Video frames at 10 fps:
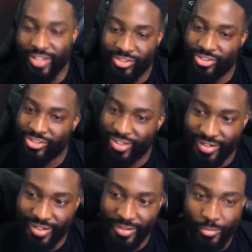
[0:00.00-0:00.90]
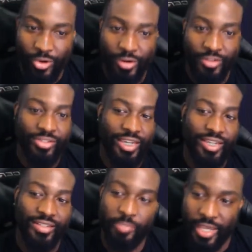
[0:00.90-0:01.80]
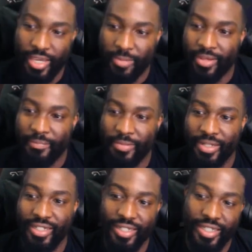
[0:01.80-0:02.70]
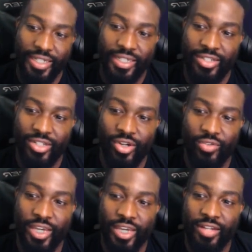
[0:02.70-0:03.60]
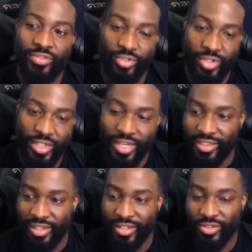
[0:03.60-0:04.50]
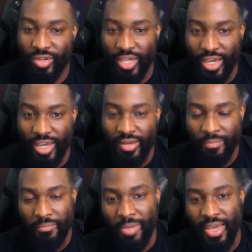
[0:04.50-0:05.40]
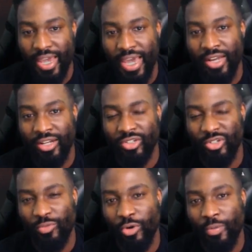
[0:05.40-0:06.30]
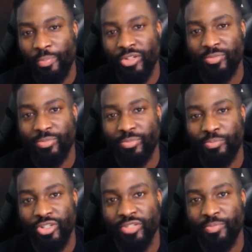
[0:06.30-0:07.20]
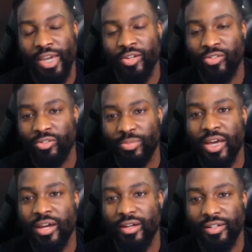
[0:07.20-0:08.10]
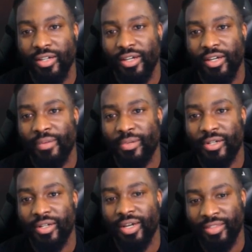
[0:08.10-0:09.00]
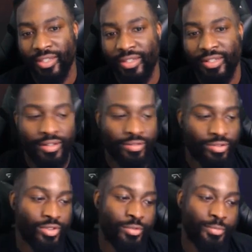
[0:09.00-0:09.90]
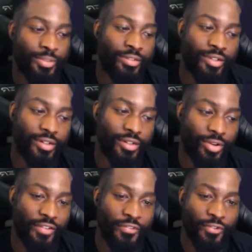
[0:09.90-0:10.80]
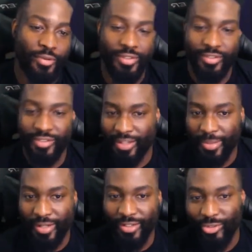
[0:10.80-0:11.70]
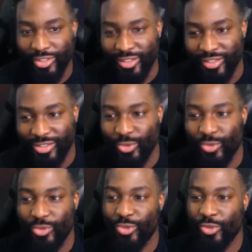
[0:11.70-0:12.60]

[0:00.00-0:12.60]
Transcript: not your turn anymore. You can't spam it, but negative 3 I think is okay. Maybe add a little more pushback on the block. But I think -3 would be great for it. What do you think about those two